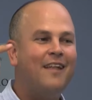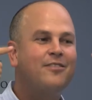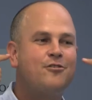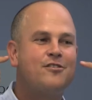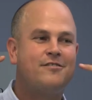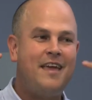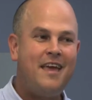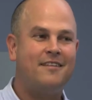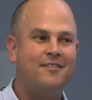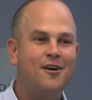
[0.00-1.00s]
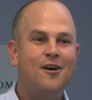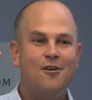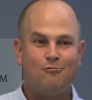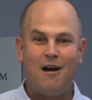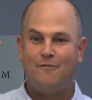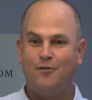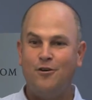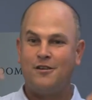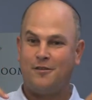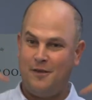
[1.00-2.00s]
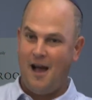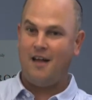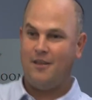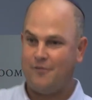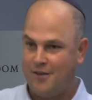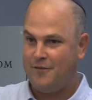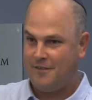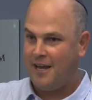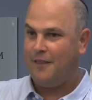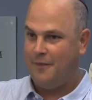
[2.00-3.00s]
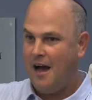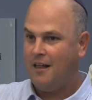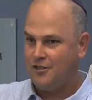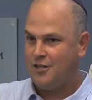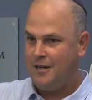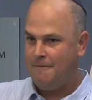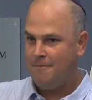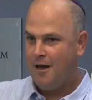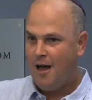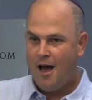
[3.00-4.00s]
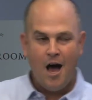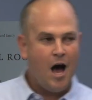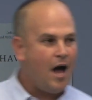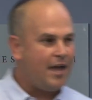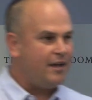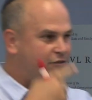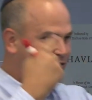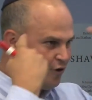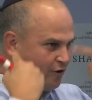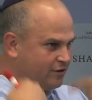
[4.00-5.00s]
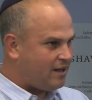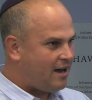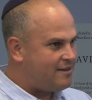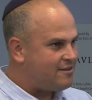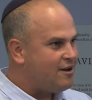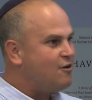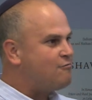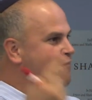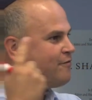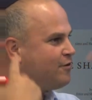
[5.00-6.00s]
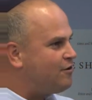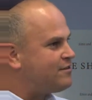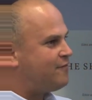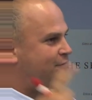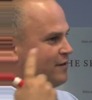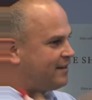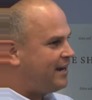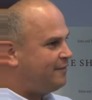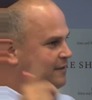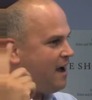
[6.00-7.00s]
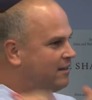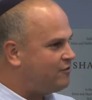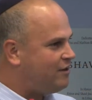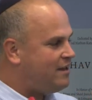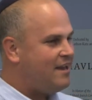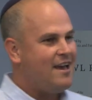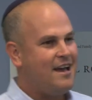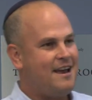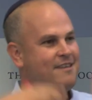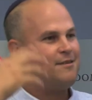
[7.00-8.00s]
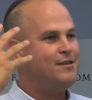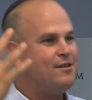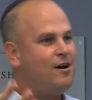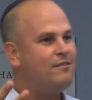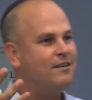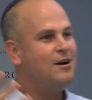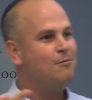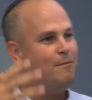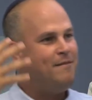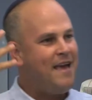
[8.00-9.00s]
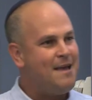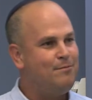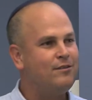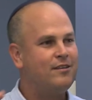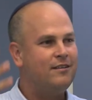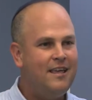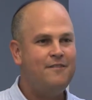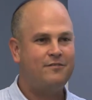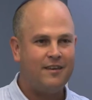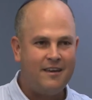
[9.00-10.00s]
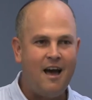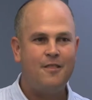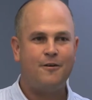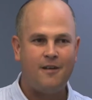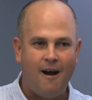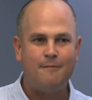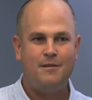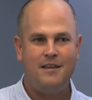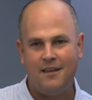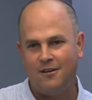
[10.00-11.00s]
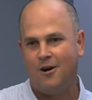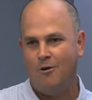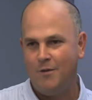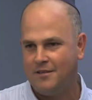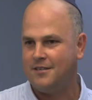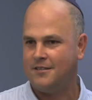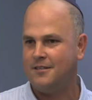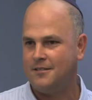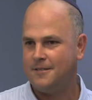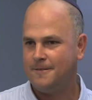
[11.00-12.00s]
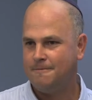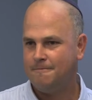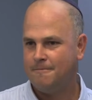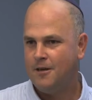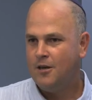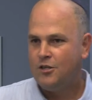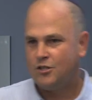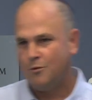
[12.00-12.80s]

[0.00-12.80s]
understand Rav Kook's theolo- sophisticated theology, internalize Rav Kook's sophisticated theology, and as a result, will be able to live together in harmony and coexistence. So